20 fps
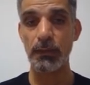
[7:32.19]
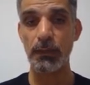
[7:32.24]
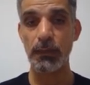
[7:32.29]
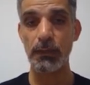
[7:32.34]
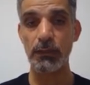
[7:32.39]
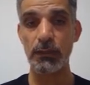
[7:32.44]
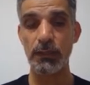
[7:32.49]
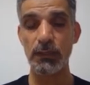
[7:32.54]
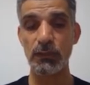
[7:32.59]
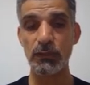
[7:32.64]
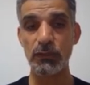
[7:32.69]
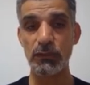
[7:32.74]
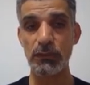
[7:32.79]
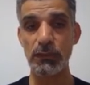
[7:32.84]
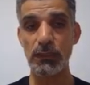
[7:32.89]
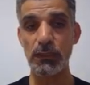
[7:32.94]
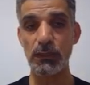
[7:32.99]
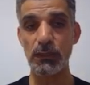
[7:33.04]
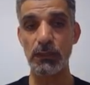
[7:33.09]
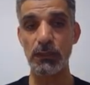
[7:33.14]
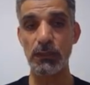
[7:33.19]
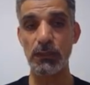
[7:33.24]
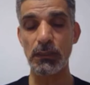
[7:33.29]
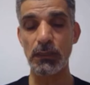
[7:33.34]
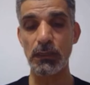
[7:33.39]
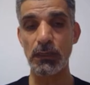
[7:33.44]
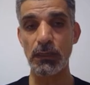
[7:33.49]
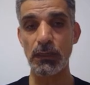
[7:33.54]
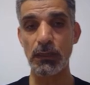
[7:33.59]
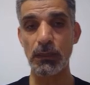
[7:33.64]
And you can see the
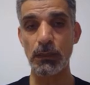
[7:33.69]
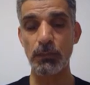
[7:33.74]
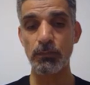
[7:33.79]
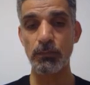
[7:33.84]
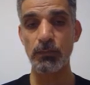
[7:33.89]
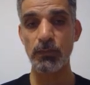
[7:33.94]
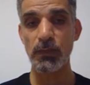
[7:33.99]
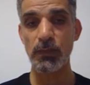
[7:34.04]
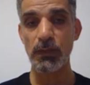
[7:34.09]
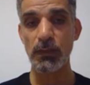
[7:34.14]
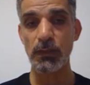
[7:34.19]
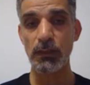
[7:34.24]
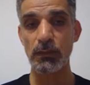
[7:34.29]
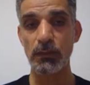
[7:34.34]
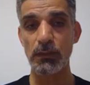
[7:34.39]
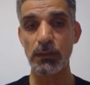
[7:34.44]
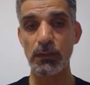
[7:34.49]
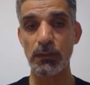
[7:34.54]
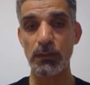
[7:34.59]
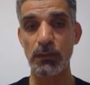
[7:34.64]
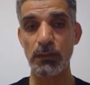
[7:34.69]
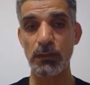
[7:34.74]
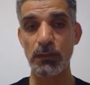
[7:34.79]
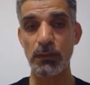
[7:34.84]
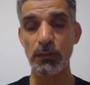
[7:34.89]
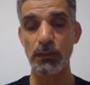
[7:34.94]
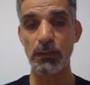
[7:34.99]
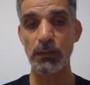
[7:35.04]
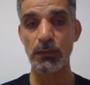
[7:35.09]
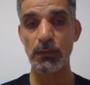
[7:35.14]
uh, the
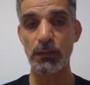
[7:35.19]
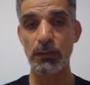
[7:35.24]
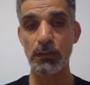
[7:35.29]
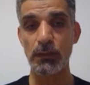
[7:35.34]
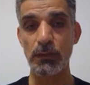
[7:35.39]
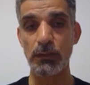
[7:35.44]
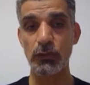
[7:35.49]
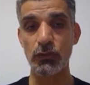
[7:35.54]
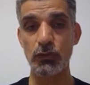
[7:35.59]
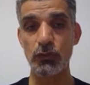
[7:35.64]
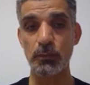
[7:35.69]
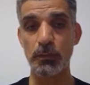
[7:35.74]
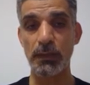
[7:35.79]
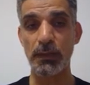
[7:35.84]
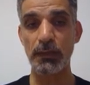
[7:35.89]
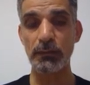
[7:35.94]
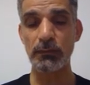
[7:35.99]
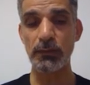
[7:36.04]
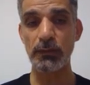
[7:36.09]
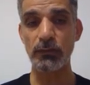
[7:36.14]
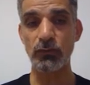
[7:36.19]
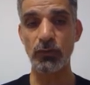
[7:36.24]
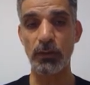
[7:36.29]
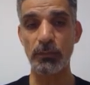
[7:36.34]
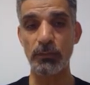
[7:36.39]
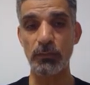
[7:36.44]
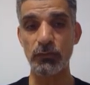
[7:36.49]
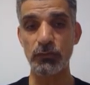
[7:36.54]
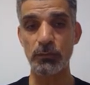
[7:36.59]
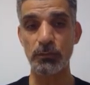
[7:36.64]
uh, inspiratory
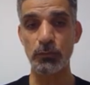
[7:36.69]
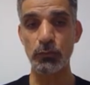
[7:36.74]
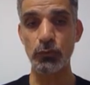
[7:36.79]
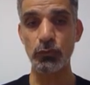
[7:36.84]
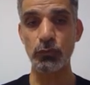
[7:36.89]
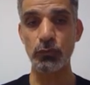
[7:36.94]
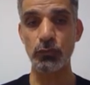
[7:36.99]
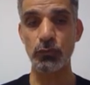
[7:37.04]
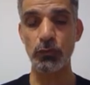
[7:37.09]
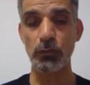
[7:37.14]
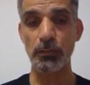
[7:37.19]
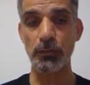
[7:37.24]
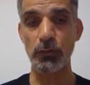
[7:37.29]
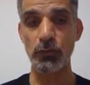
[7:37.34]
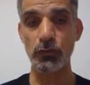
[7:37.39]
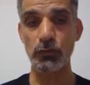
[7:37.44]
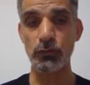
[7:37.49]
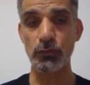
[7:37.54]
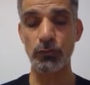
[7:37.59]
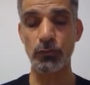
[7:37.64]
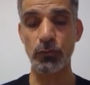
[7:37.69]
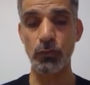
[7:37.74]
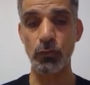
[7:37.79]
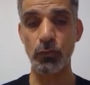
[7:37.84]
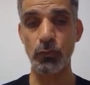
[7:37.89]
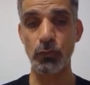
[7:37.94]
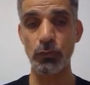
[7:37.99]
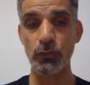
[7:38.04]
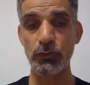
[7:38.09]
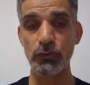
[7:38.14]
time is beautiful because the
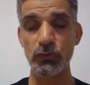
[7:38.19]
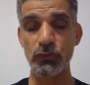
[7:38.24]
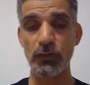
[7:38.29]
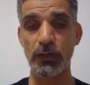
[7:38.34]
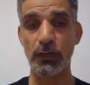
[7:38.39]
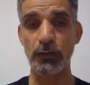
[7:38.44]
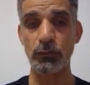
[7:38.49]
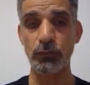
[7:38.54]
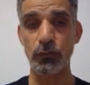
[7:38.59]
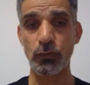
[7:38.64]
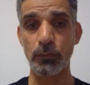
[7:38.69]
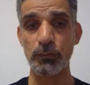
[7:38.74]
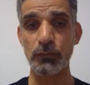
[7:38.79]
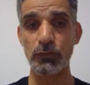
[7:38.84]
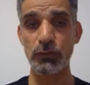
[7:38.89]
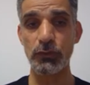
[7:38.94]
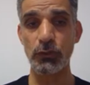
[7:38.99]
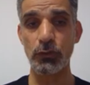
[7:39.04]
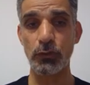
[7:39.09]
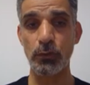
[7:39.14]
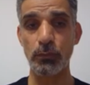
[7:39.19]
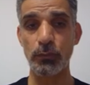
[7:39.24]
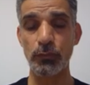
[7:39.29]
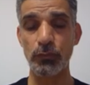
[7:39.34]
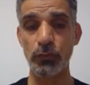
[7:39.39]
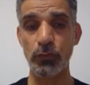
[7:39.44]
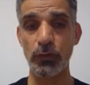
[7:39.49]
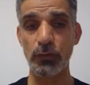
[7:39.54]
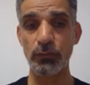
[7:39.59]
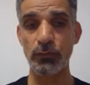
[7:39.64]
flow starts from zero
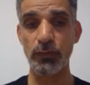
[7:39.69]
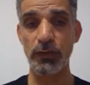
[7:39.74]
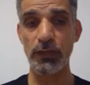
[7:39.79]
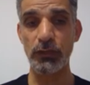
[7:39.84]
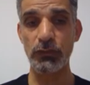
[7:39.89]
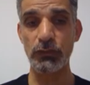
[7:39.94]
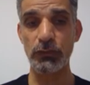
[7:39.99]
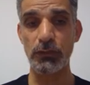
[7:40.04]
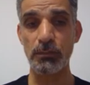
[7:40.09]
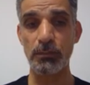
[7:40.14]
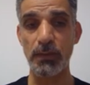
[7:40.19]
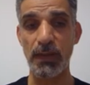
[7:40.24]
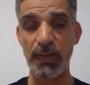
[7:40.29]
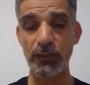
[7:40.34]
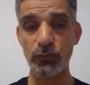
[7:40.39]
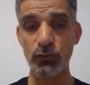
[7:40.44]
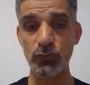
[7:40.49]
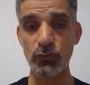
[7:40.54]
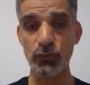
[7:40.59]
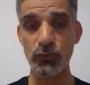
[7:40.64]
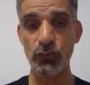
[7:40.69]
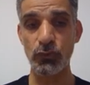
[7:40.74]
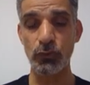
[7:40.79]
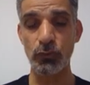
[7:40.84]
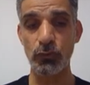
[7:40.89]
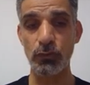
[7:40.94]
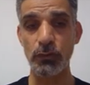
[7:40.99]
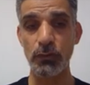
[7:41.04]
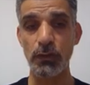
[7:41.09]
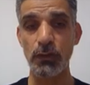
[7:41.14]
before inflation back to
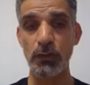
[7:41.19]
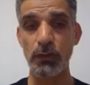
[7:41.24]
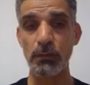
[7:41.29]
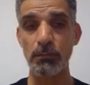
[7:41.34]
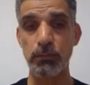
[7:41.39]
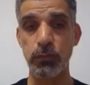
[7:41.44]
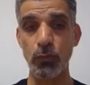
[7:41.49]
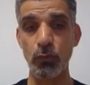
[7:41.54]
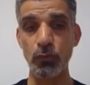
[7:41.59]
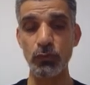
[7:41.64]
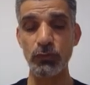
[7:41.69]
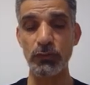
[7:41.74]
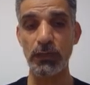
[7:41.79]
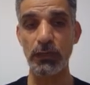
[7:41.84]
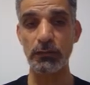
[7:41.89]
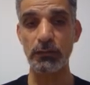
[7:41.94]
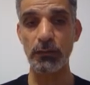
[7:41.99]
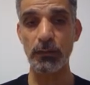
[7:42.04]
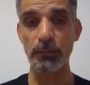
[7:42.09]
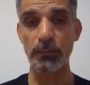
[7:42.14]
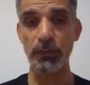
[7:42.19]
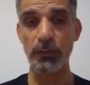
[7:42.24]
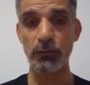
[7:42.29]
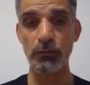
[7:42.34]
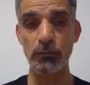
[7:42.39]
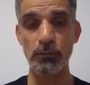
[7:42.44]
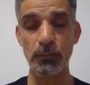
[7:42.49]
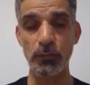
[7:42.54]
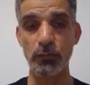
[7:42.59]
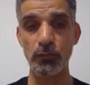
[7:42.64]
zero, pulls a little
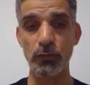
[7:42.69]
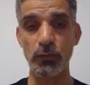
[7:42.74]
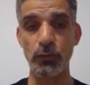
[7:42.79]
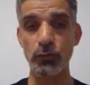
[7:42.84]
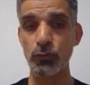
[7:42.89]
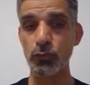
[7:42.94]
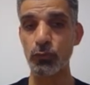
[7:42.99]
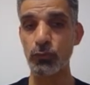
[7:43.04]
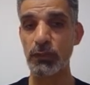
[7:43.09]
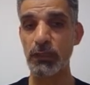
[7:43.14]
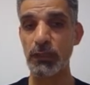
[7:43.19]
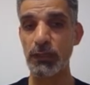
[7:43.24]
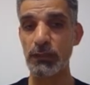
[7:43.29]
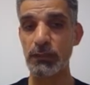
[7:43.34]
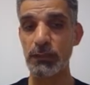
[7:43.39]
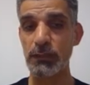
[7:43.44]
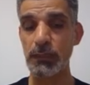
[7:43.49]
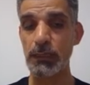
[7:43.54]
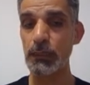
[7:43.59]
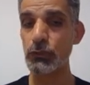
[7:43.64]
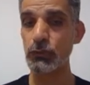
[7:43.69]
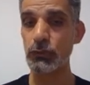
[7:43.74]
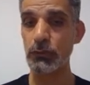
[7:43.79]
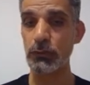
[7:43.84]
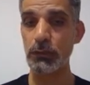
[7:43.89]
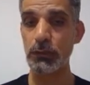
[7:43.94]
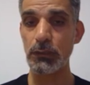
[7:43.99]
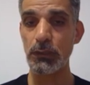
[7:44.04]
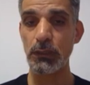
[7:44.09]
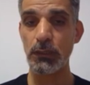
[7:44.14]
bit before do the
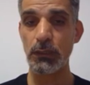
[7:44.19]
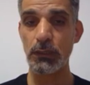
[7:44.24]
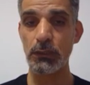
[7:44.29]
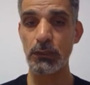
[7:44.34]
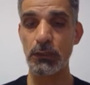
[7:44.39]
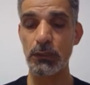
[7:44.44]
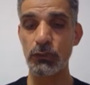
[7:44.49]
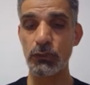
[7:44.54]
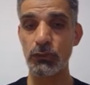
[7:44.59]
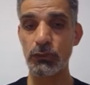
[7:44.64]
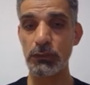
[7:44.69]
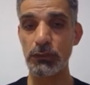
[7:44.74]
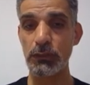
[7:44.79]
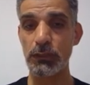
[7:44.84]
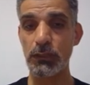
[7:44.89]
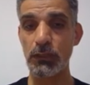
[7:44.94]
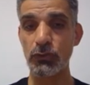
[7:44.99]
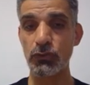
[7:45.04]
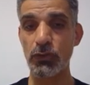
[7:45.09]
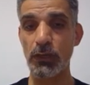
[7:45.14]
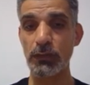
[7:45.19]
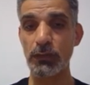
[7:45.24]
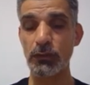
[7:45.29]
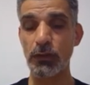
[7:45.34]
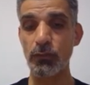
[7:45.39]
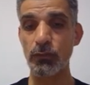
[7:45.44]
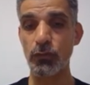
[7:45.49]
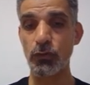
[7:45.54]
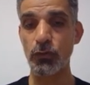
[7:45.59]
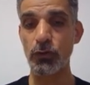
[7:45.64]
exhalation, and you can see the
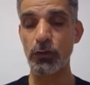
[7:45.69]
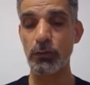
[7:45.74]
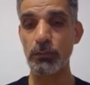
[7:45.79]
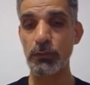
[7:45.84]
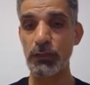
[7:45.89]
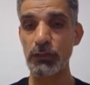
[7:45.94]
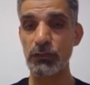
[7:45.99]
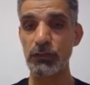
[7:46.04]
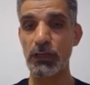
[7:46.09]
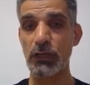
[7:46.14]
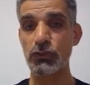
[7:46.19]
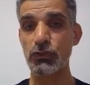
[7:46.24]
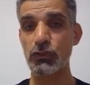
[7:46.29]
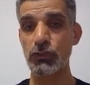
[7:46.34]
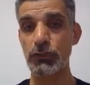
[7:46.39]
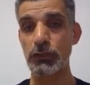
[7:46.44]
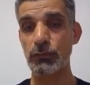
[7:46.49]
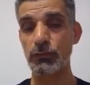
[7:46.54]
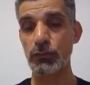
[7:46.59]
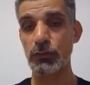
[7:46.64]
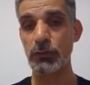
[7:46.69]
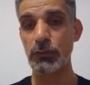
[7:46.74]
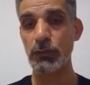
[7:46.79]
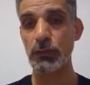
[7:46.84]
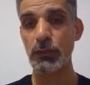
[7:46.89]
tidal volume is achieved.